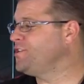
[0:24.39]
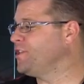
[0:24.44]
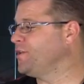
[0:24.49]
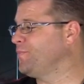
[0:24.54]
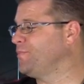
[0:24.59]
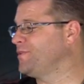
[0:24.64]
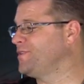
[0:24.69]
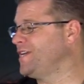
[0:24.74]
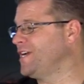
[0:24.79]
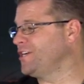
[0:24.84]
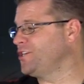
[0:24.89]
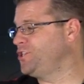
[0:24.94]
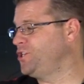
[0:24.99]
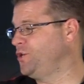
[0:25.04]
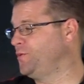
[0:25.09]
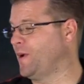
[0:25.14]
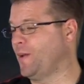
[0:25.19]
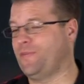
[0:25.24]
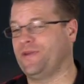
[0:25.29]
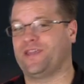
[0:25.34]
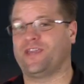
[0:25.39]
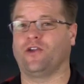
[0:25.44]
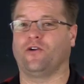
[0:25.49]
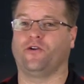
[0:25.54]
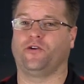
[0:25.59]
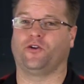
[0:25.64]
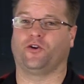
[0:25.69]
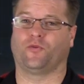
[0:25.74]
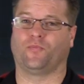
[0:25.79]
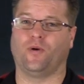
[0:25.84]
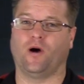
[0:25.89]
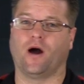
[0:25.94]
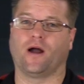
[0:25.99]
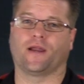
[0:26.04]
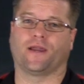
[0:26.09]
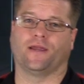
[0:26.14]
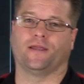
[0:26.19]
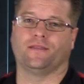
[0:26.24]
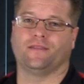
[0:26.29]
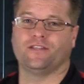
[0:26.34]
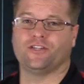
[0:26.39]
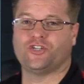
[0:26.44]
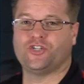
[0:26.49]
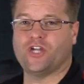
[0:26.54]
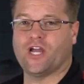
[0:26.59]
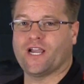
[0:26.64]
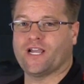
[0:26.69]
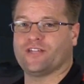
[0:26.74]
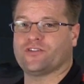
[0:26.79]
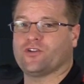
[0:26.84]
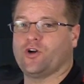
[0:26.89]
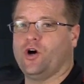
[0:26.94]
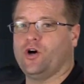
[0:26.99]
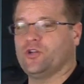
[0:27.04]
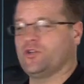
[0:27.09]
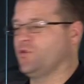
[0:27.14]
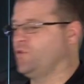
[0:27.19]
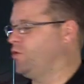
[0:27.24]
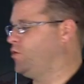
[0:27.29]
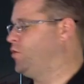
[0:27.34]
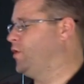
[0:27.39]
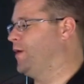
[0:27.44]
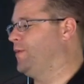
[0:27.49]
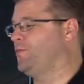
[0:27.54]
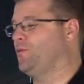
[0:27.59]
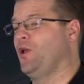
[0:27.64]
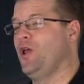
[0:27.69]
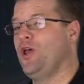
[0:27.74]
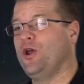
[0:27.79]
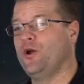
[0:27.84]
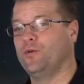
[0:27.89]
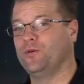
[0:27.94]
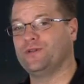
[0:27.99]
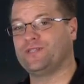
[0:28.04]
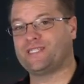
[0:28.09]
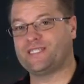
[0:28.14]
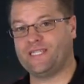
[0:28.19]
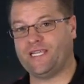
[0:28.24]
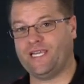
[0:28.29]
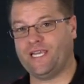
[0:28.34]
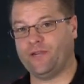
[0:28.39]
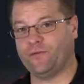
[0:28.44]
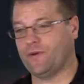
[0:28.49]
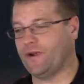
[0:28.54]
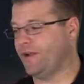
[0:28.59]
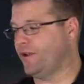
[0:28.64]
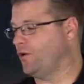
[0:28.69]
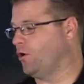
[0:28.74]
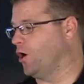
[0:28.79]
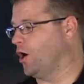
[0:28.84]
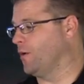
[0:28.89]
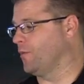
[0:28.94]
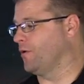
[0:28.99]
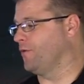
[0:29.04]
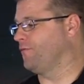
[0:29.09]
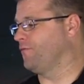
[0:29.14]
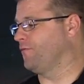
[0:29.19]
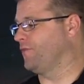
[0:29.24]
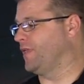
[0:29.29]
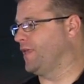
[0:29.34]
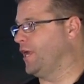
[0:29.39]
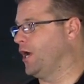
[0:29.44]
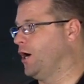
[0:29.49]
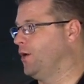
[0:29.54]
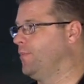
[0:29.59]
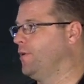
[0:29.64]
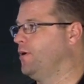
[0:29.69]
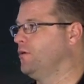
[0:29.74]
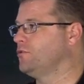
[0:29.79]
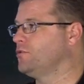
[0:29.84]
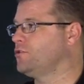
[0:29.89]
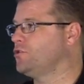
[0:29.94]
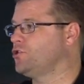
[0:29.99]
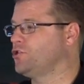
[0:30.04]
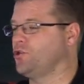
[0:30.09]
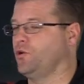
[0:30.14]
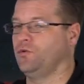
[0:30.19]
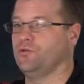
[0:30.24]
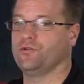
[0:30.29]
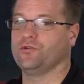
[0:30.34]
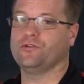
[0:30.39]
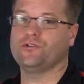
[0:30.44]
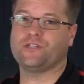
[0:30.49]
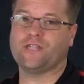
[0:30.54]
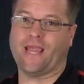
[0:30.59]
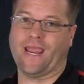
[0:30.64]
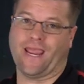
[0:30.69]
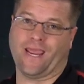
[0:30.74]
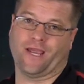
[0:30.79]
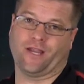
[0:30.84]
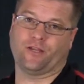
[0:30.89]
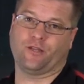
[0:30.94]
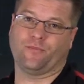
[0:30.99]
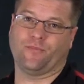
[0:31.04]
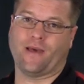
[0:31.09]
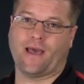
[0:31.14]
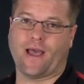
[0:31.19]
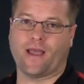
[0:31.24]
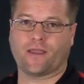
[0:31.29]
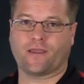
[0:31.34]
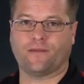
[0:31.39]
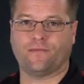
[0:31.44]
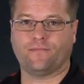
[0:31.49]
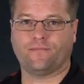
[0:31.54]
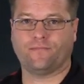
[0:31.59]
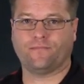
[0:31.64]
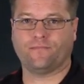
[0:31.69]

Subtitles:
to the protection you might be carrying in your pocket, this jacket's also equipped with CE-rated armor for the elbows, shoulders, and the back.